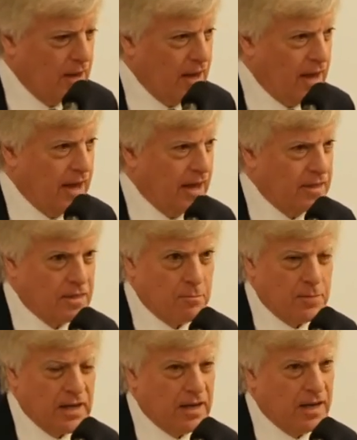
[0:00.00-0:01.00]
and the
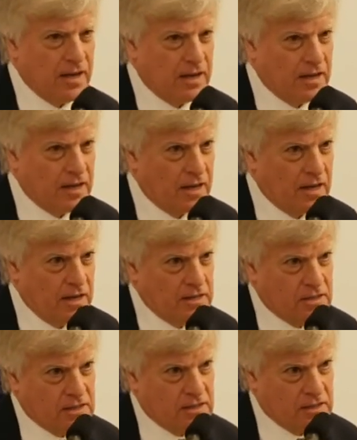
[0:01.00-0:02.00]
media
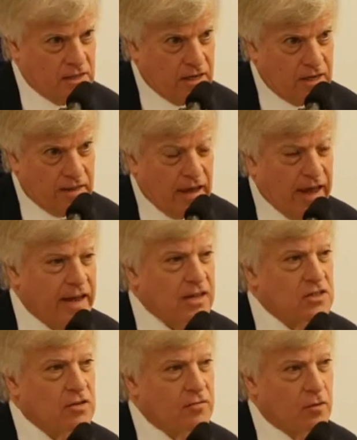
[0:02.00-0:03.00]
is in the
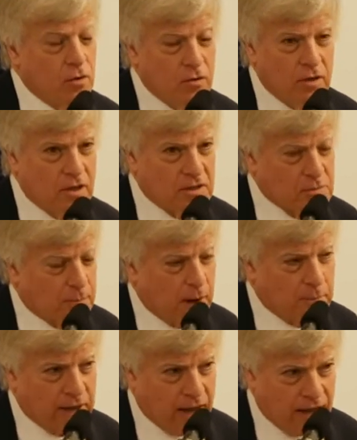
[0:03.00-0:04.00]
hands of a ruthless
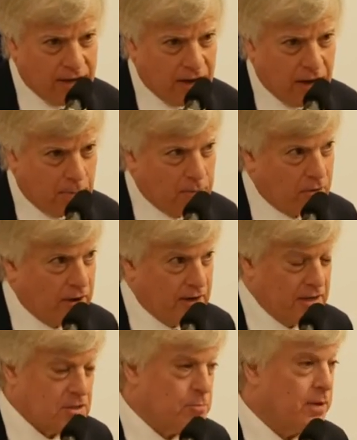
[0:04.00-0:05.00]
propaganda
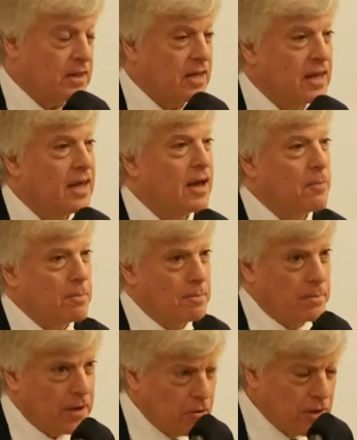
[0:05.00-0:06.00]
apparatus, but the
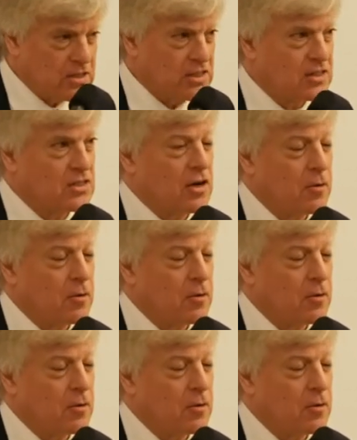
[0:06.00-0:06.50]
appearances are